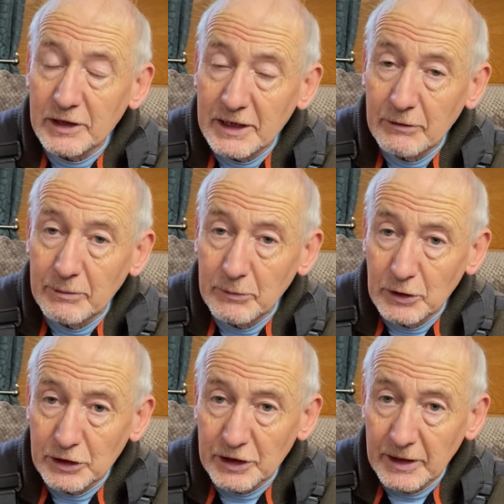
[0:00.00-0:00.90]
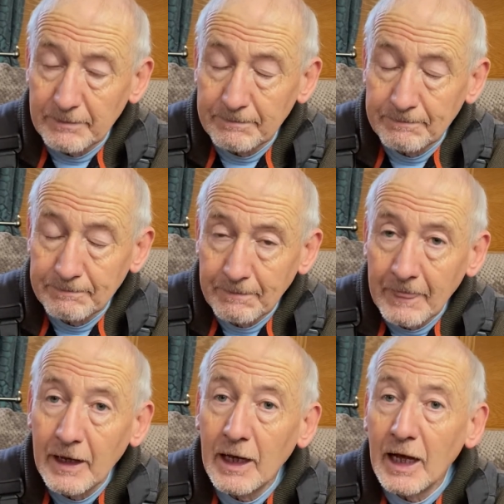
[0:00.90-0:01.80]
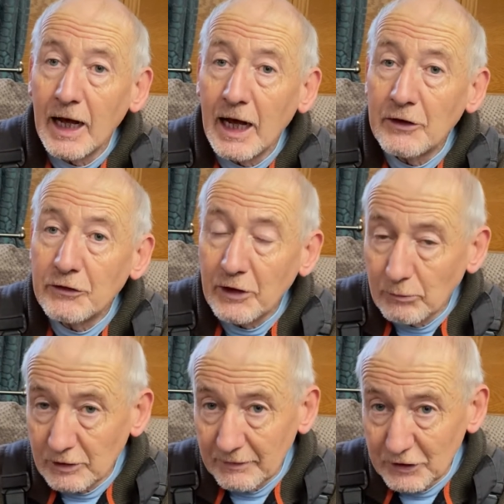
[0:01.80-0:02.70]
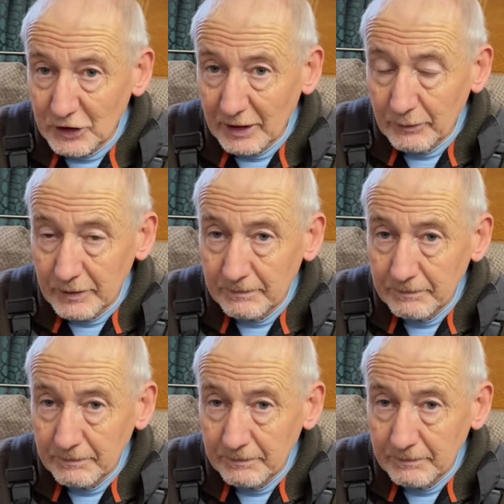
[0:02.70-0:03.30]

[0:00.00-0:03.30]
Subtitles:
here at Mercia, and don't have a shower,